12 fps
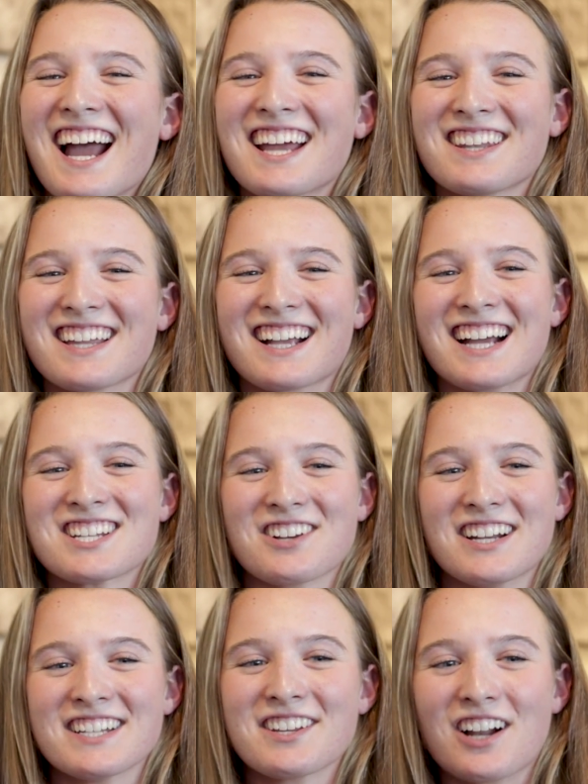And like I
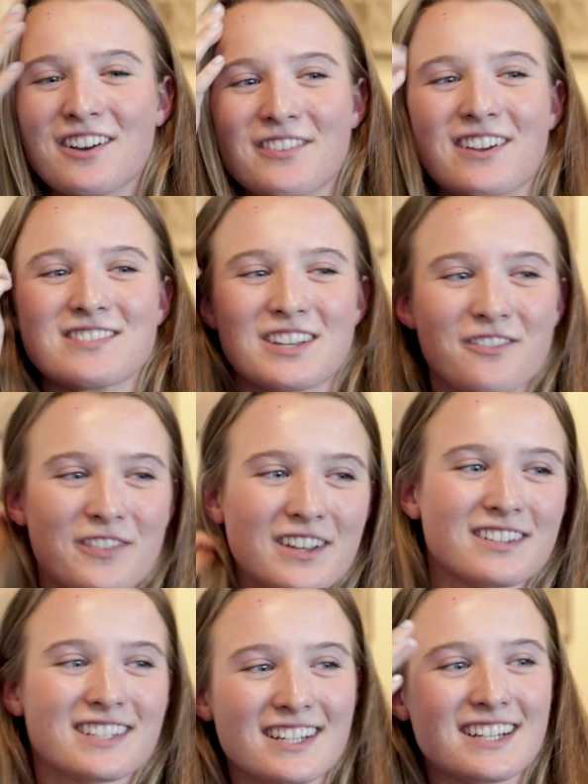tried to get off, and I was like
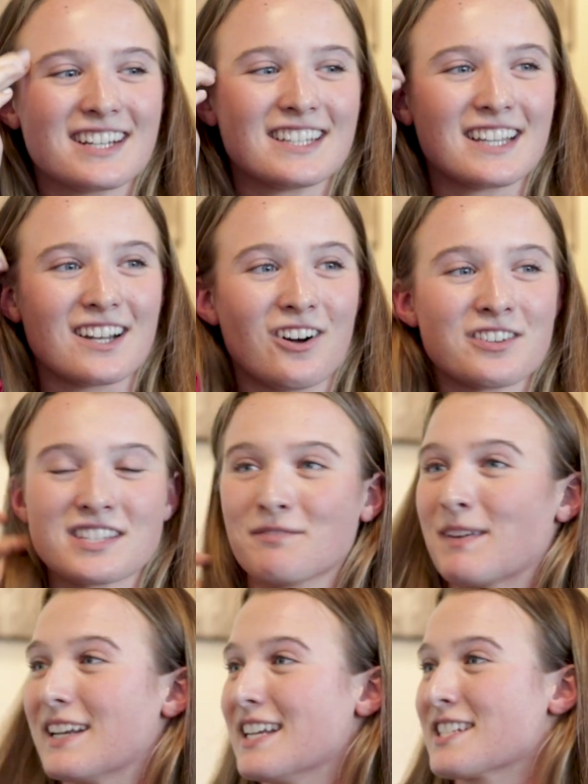feeling good, and then all of a sudden
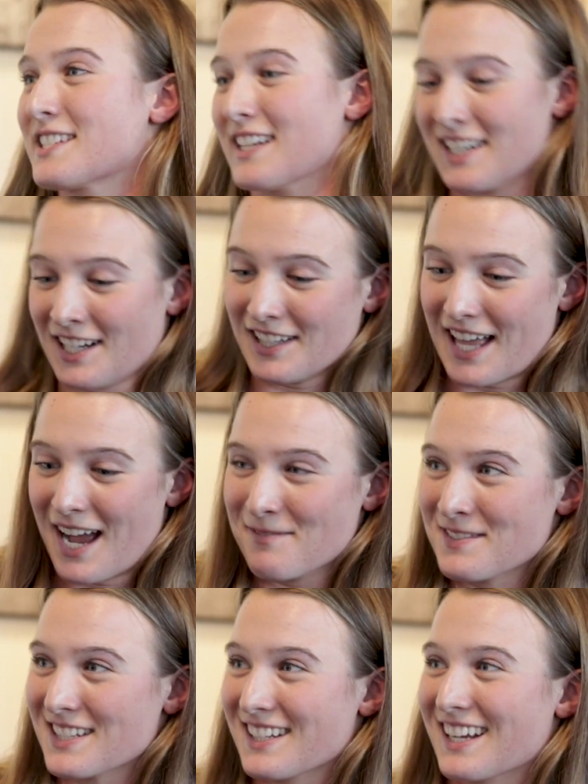my knees just like
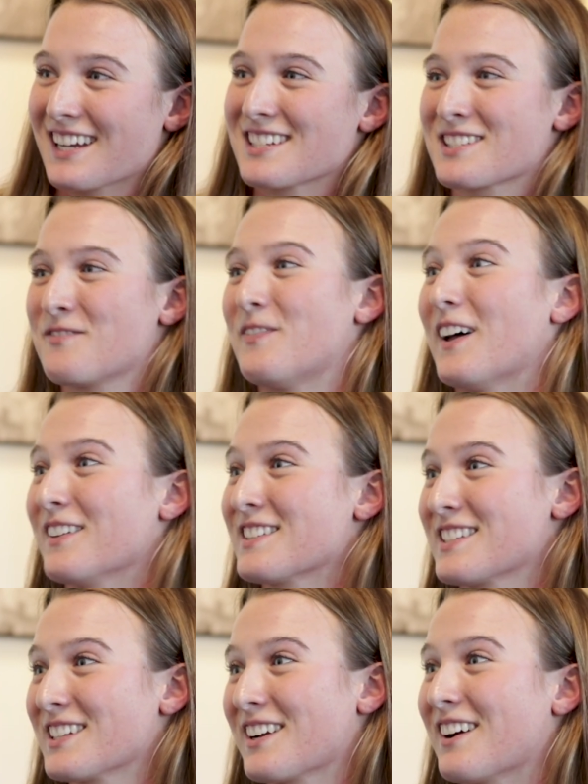collapsed, and like I just fell
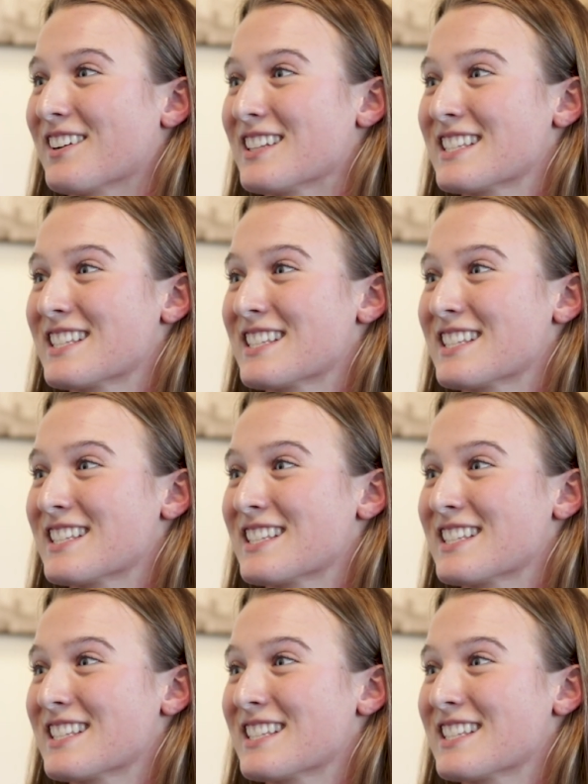into the ground